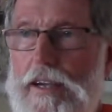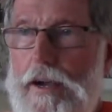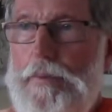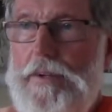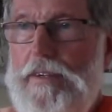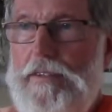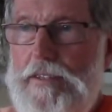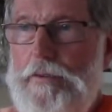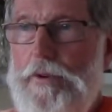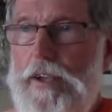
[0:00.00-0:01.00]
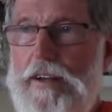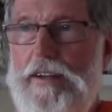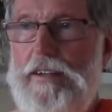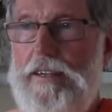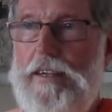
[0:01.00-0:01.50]
cupboard somewhere,
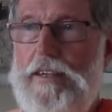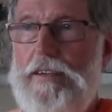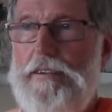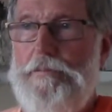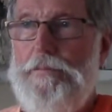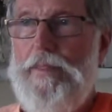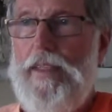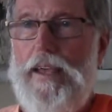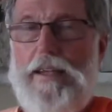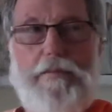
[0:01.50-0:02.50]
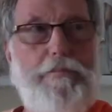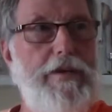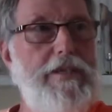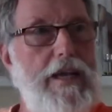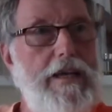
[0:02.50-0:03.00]
and
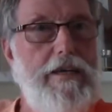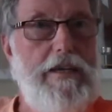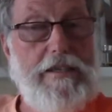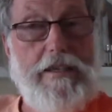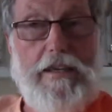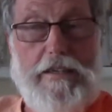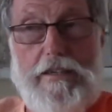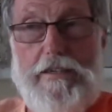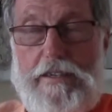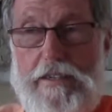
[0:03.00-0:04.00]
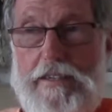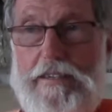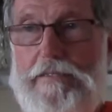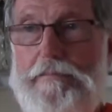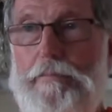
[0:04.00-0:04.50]
pretend it doesn't exist.
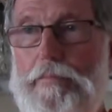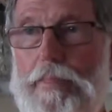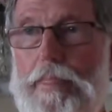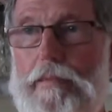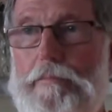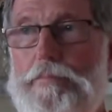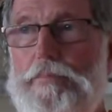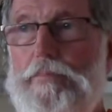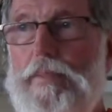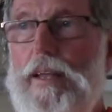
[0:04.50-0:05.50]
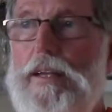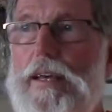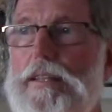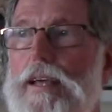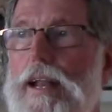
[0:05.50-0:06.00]
And
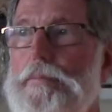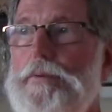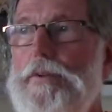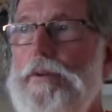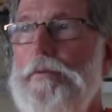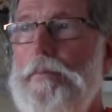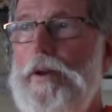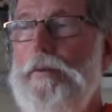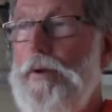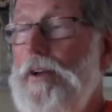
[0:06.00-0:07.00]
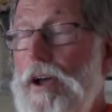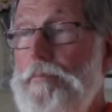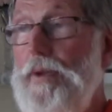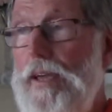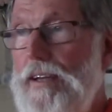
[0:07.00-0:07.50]
death can happen to everybody, but
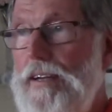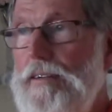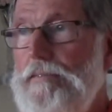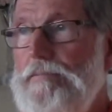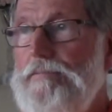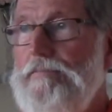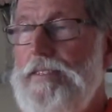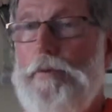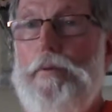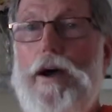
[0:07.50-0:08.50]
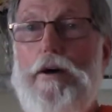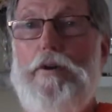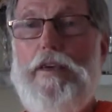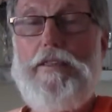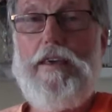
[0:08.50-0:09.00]
not me. Somehow
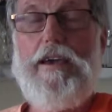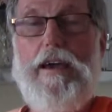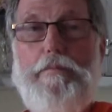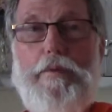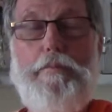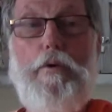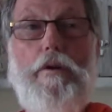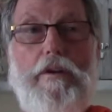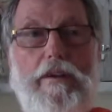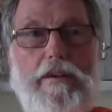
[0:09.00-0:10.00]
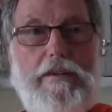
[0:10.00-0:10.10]
I think I am immortal.